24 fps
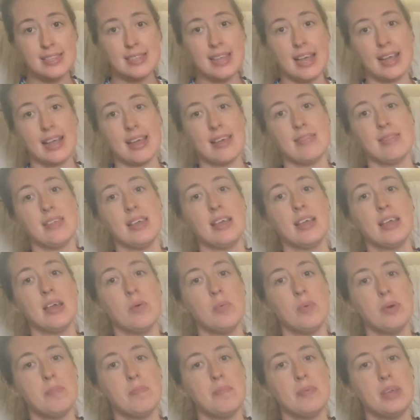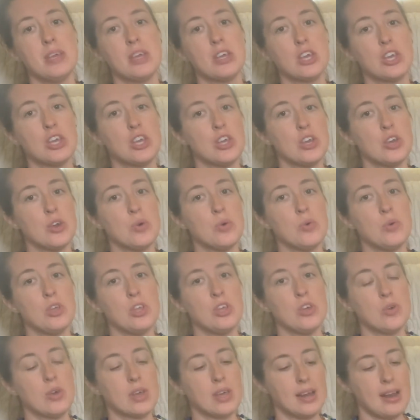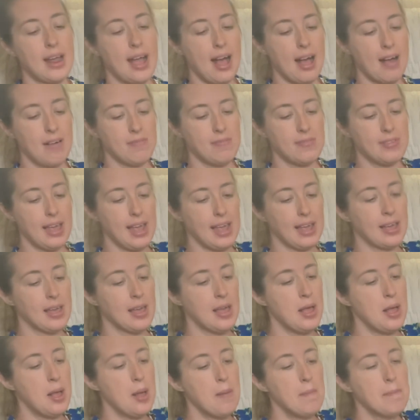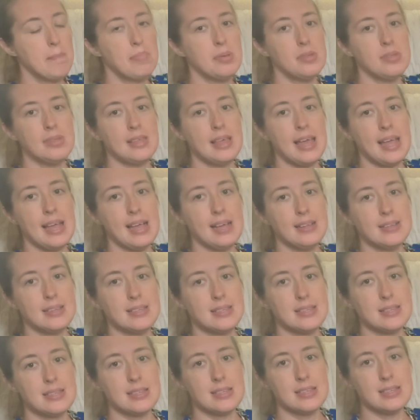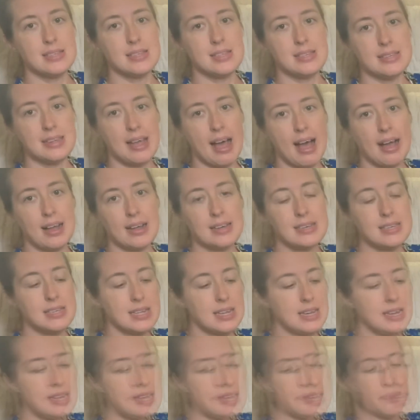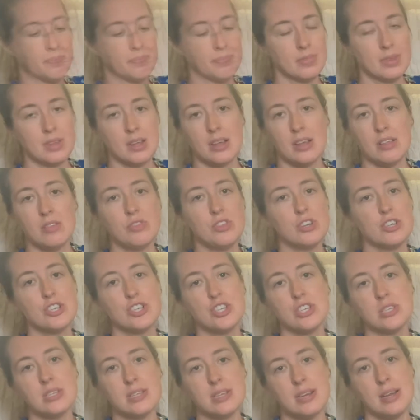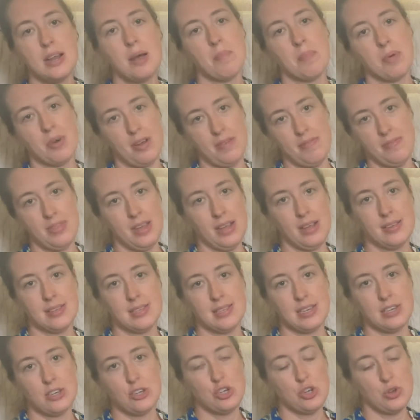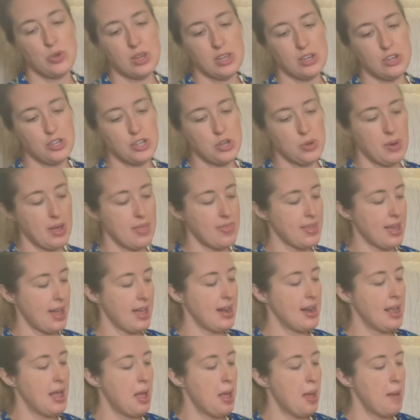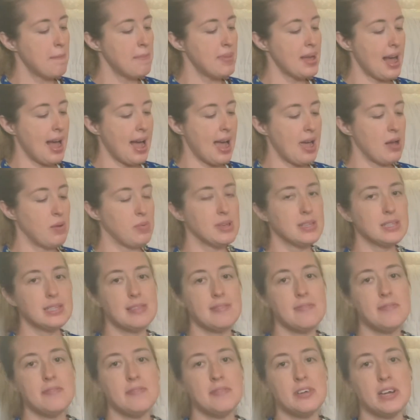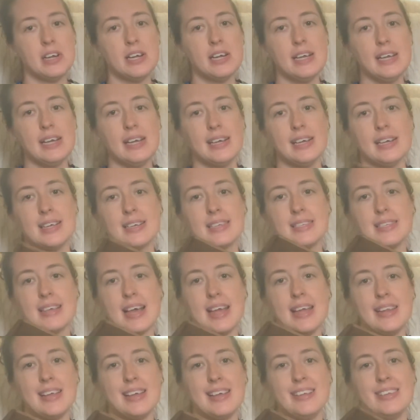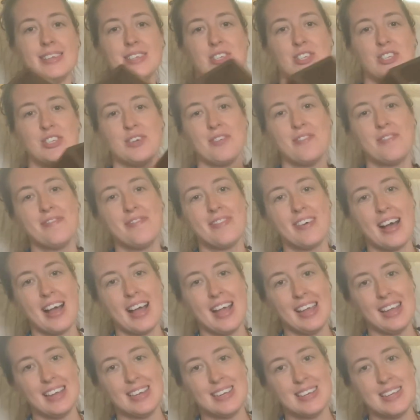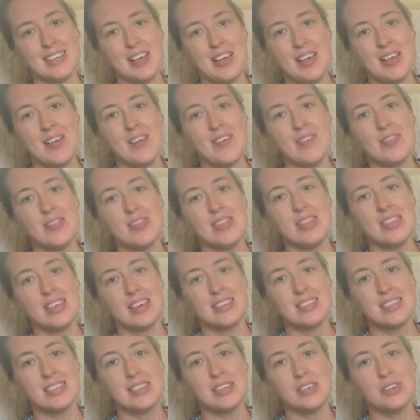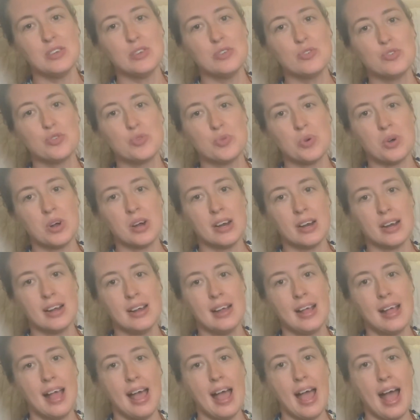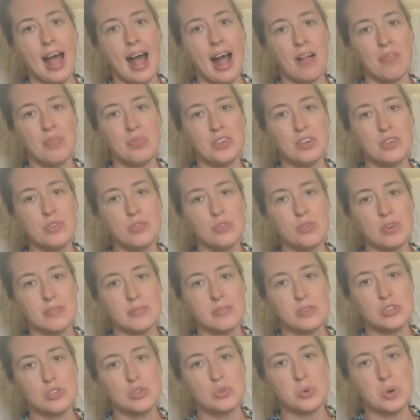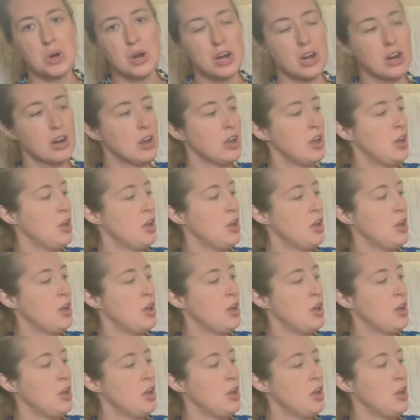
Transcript: Like, I think it would be cute. You could have like plates stacked in it. There's just a number of things that you could do with it. But I was very excited to find this little drawer at the thrift store